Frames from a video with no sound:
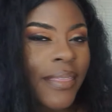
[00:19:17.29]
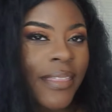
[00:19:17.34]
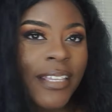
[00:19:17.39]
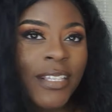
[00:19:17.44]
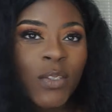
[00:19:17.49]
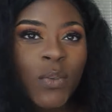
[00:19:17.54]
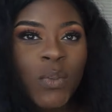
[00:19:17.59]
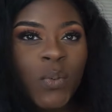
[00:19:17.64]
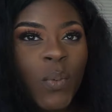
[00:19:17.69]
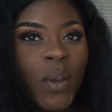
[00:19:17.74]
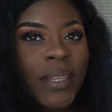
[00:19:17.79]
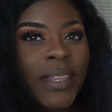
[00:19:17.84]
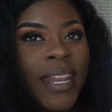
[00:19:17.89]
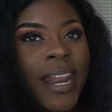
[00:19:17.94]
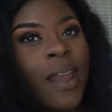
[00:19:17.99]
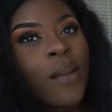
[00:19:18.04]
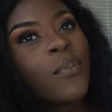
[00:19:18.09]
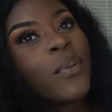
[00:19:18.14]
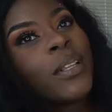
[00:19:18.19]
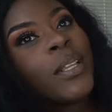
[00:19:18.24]
This was one that
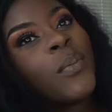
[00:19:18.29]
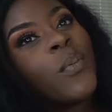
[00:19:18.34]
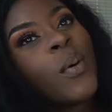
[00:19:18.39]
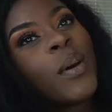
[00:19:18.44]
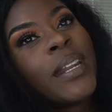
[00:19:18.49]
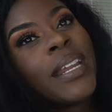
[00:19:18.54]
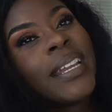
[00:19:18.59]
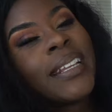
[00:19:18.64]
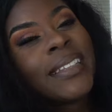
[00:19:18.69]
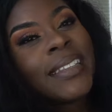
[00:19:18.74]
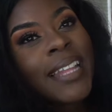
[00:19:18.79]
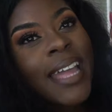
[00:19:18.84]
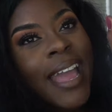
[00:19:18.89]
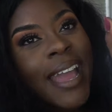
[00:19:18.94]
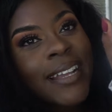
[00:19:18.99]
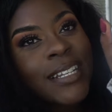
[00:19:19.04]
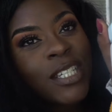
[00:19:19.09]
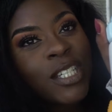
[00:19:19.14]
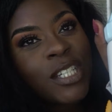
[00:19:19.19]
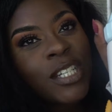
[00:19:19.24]
I really wanted
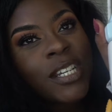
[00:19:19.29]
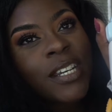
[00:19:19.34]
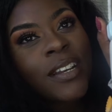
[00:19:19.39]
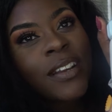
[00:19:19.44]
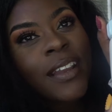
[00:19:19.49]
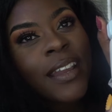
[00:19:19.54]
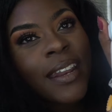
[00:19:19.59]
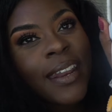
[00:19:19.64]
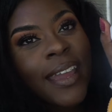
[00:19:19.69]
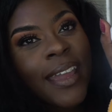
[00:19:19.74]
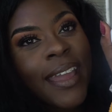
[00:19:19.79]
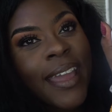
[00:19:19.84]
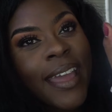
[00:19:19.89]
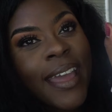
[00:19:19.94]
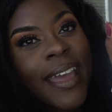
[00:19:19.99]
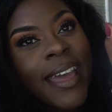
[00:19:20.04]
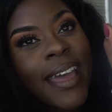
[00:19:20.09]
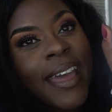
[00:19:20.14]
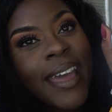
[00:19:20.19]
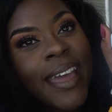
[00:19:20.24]
last year and I
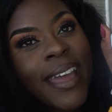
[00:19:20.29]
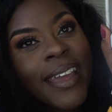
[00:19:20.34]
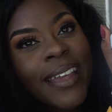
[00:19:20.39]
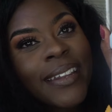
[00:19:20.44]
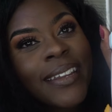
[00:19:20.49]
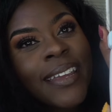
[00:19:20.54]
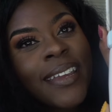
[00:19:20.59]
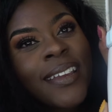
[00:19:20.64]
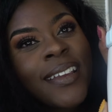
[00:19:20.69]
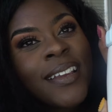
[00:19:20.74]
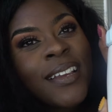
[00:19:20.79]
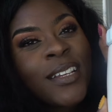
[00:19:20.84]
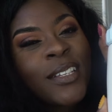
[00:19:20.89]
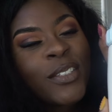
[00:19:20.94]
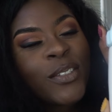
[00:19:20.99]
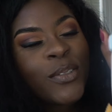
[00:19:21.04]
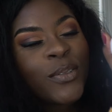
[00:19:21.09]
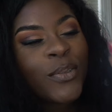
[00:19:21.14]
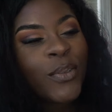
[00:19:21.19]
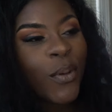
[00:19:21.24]
had
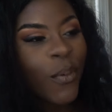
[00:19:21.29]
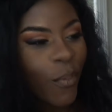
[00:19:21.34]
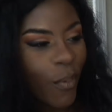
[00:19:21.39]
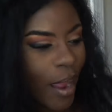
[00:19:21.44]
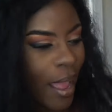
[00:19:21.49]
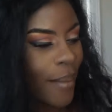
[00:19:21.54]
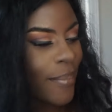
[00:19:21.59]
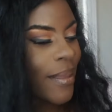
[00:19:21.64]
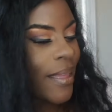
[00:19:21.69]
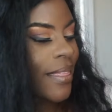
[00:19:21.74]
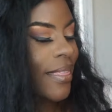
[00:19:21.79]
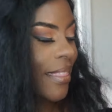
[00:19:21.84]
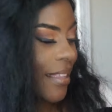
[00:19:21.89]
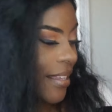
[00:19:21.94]
to grab it